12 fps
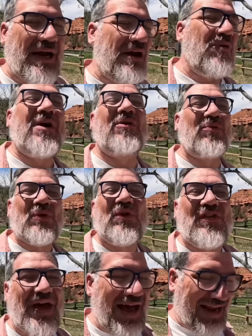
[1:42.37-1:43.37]
I don't want to
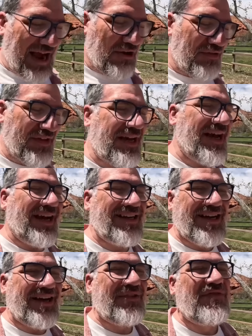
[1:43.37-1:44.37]
rule that out. The
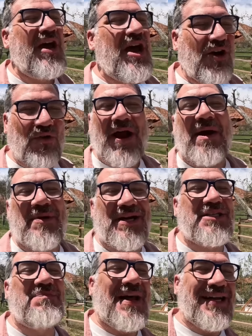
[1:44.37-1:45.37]
idea of
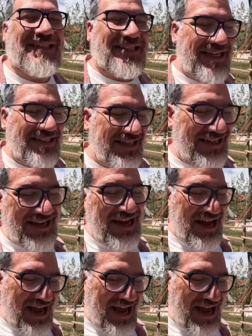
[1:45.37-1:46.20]
cramming as many sites in